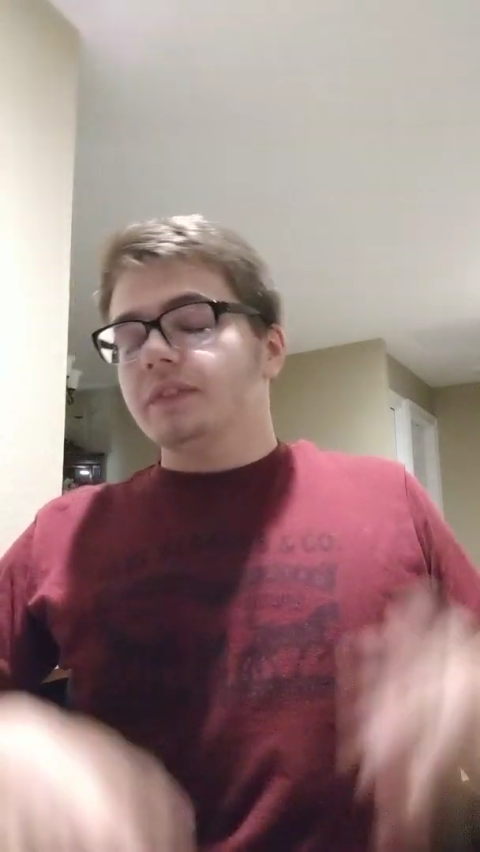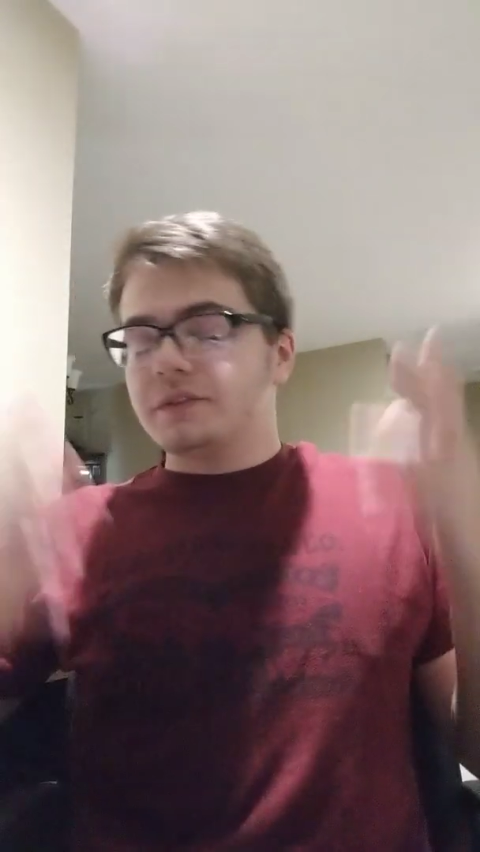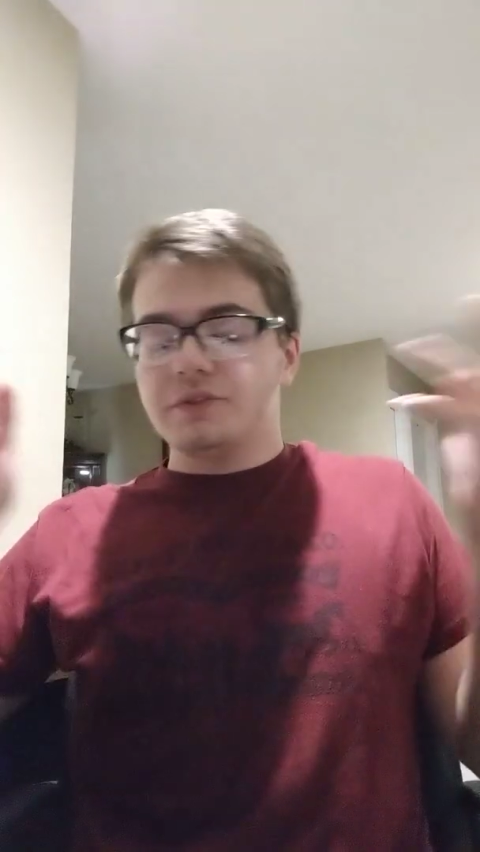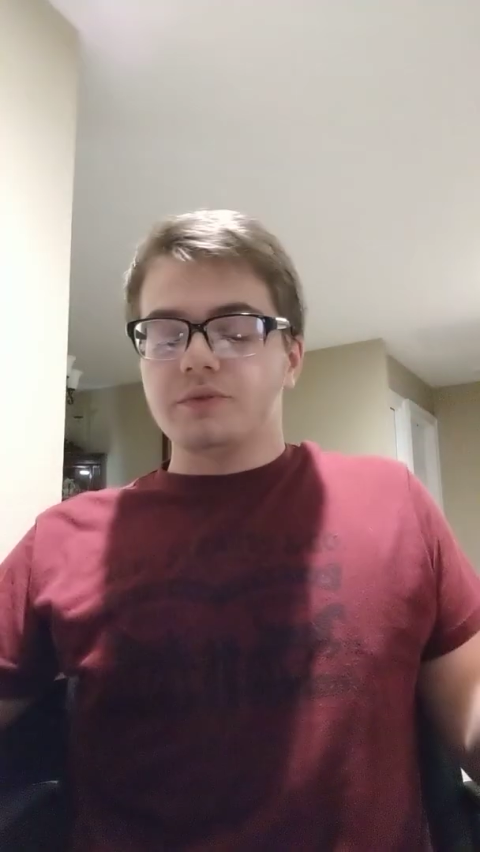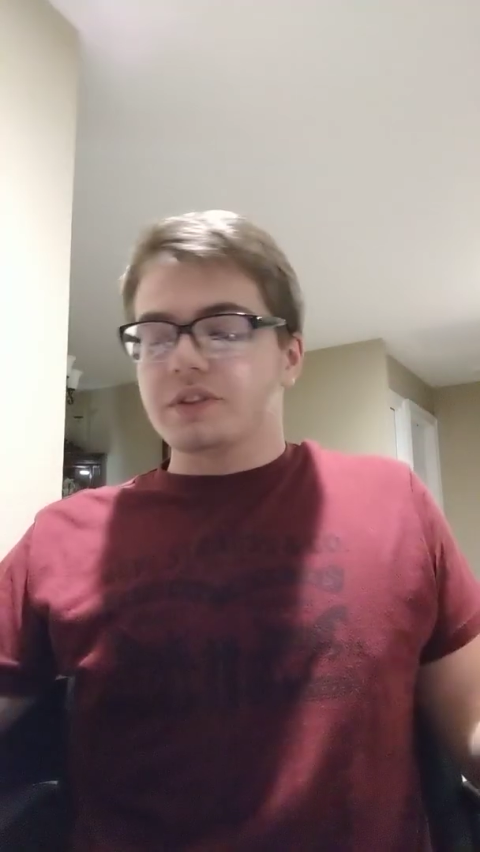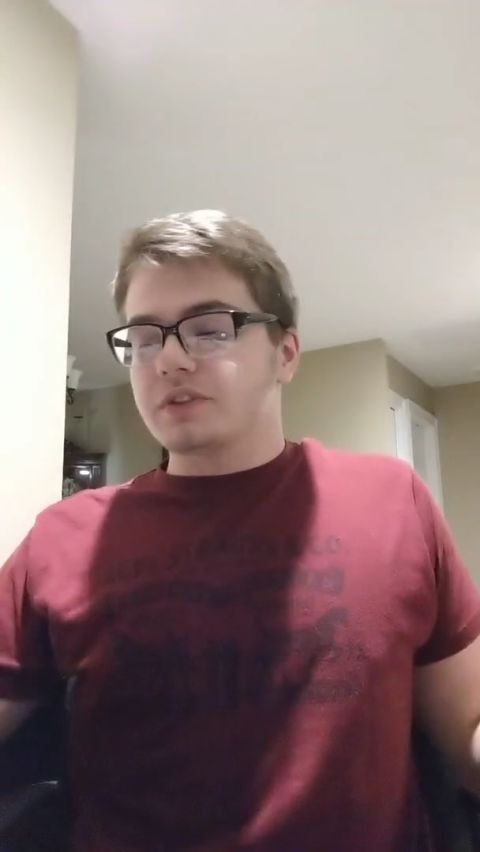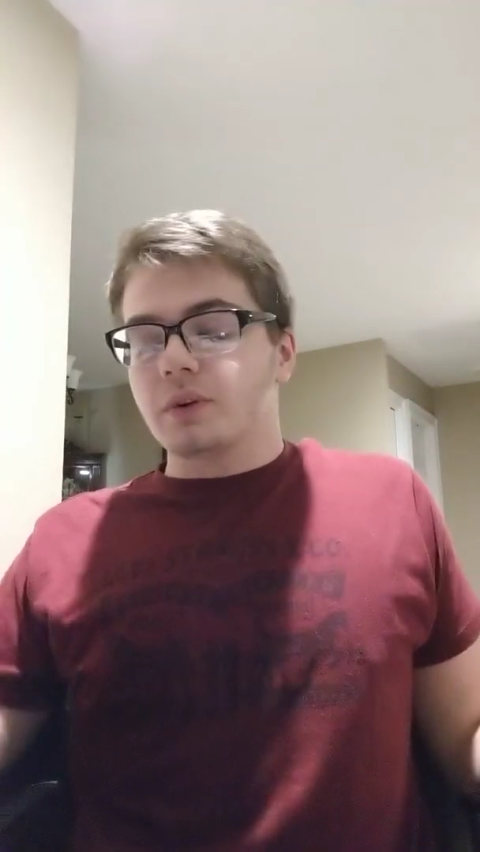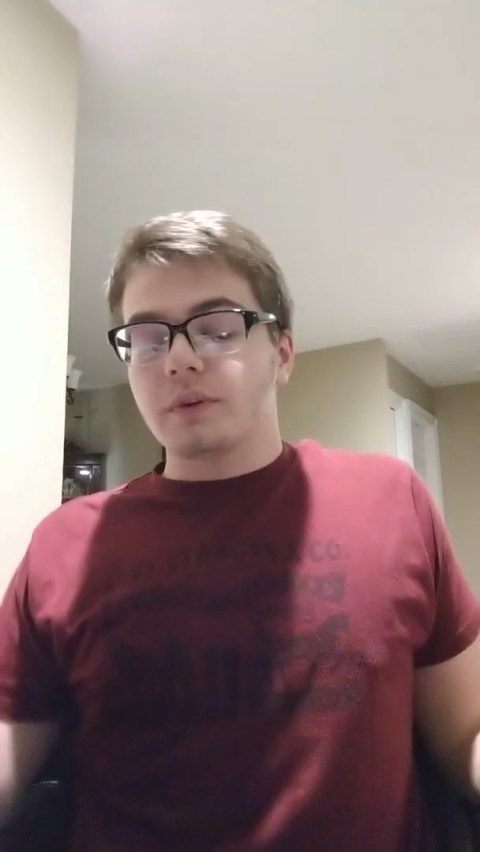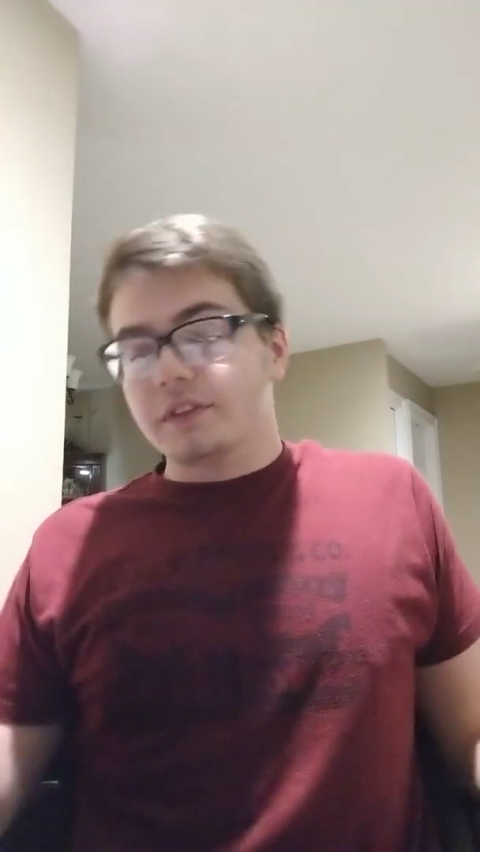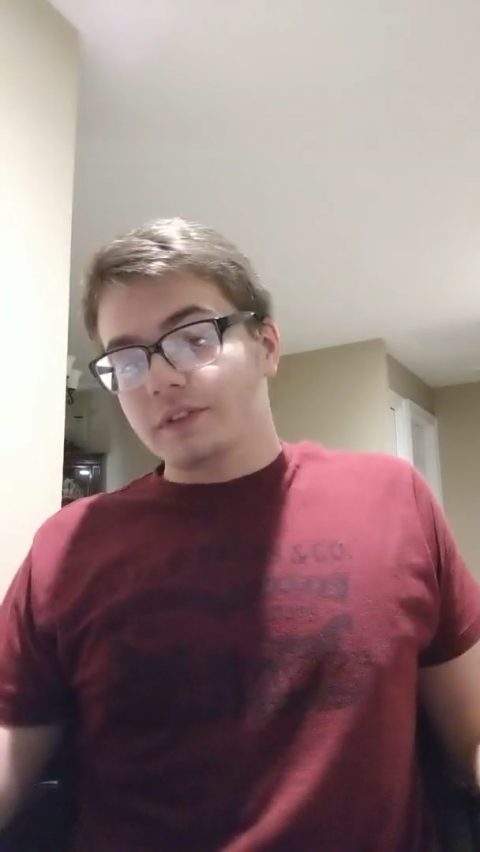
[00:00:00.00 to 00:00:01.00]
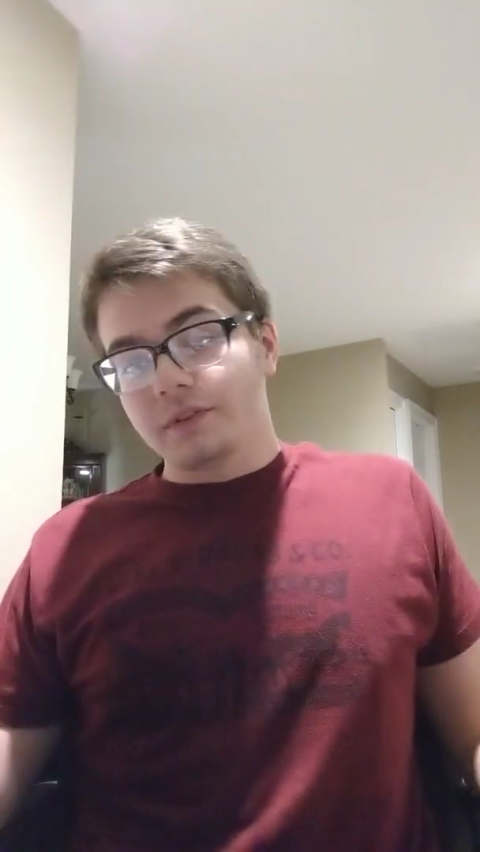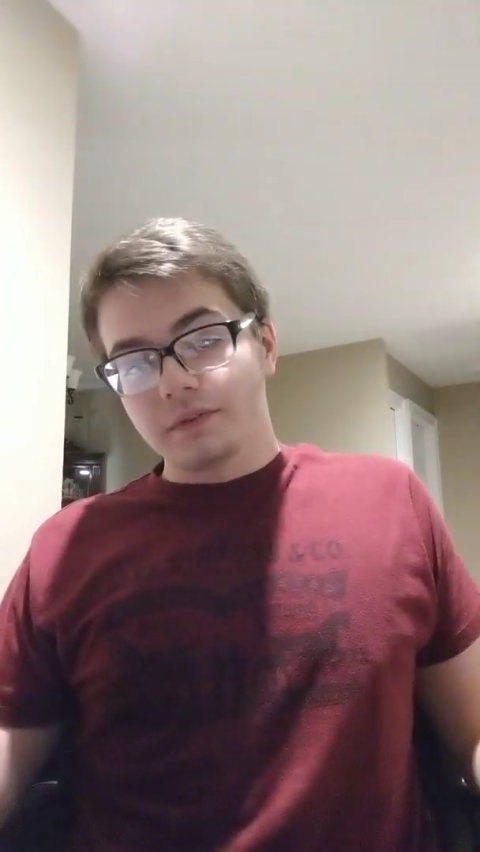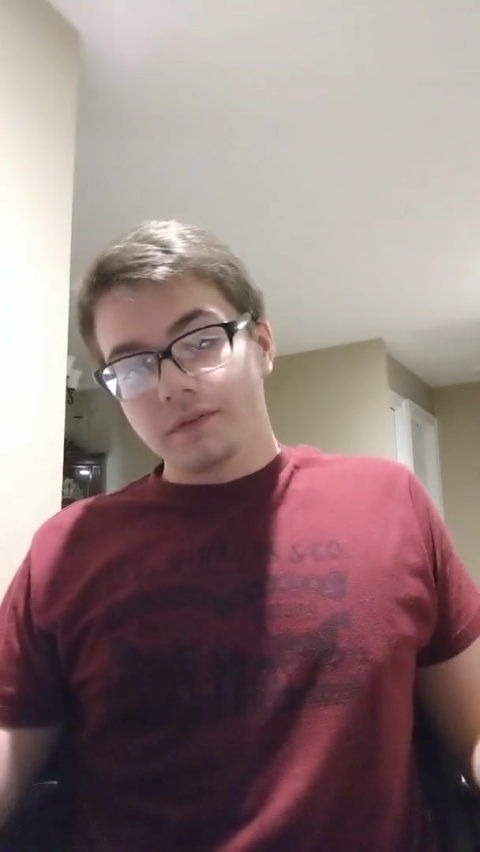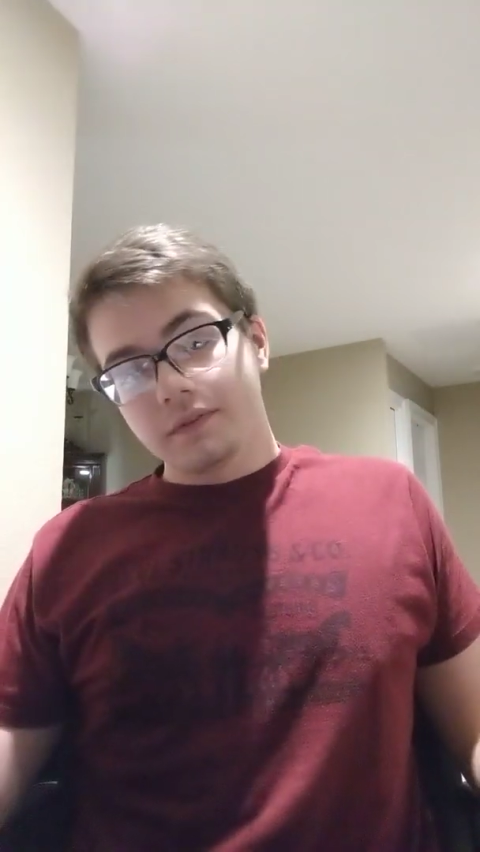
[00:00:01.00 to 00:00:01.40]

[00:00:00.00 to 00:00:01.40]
you just don't want to.